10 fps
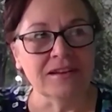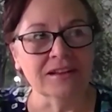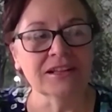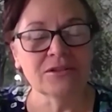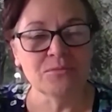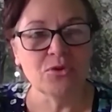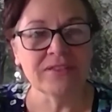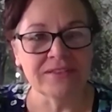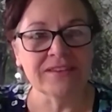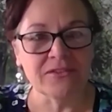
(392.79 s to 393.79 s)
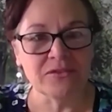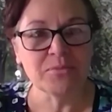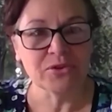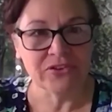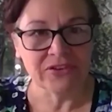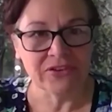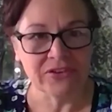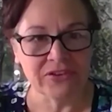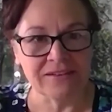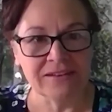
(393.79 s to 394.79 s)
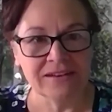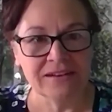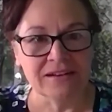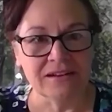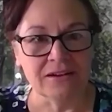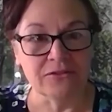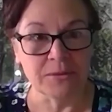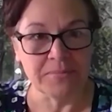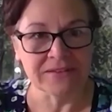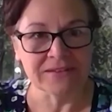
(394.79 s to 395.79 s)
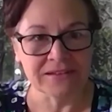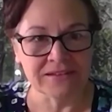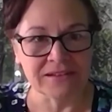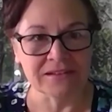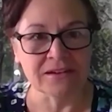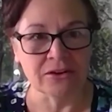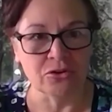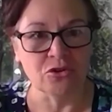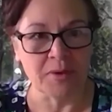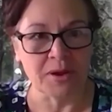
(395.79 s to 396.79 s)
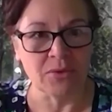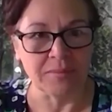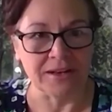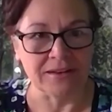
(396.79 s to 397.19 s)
a little more than 7% of the businesses are owned by women.